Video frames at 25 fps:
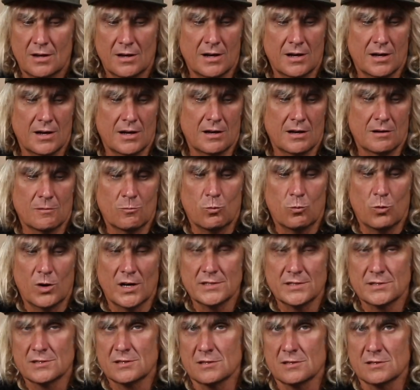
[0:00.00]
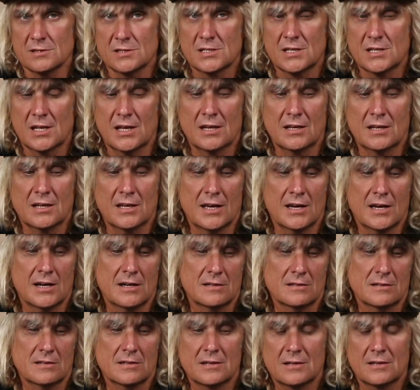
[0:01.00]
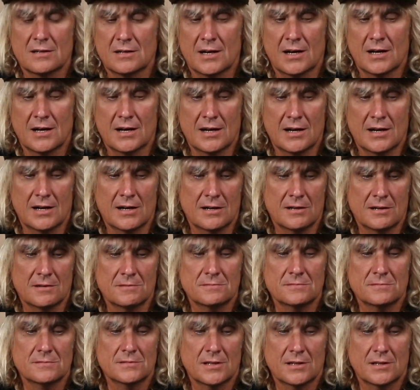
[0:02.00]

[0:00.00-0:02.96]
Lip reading: Ones that stand out are